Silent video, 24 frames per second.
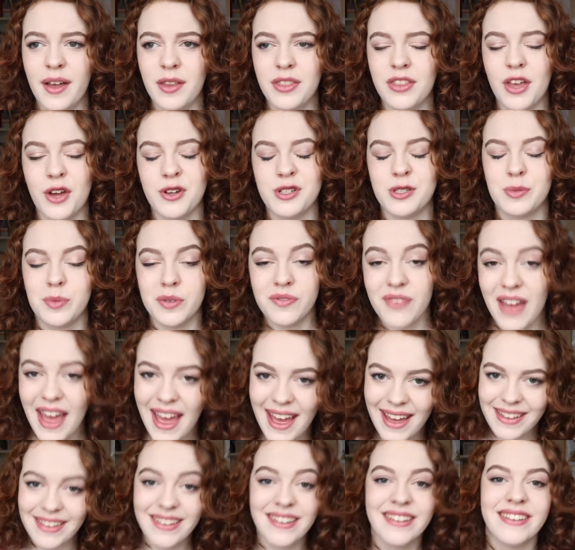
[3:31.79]
Though to be
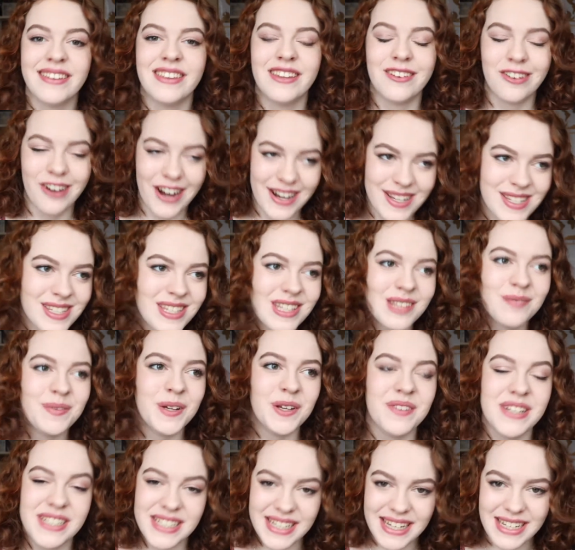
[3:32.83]
fair, the rest of the
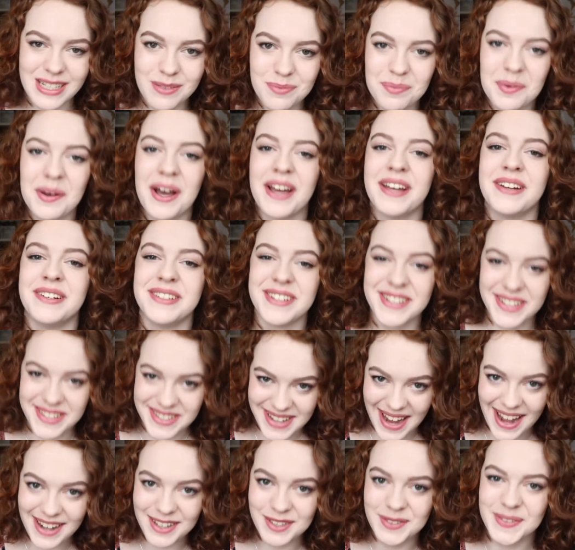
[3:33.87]
movie did, but I
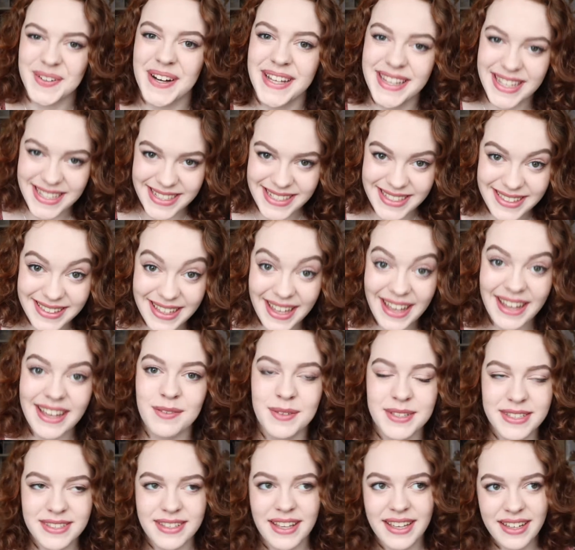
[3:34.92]
understand why they did that. It
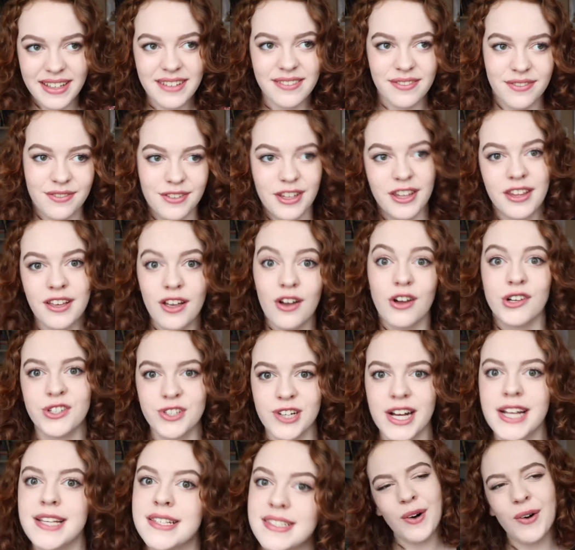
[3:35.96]
was like for the
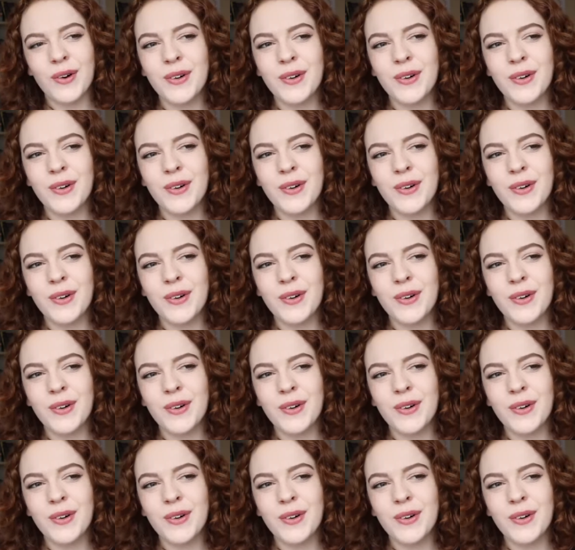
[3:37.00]
contrast.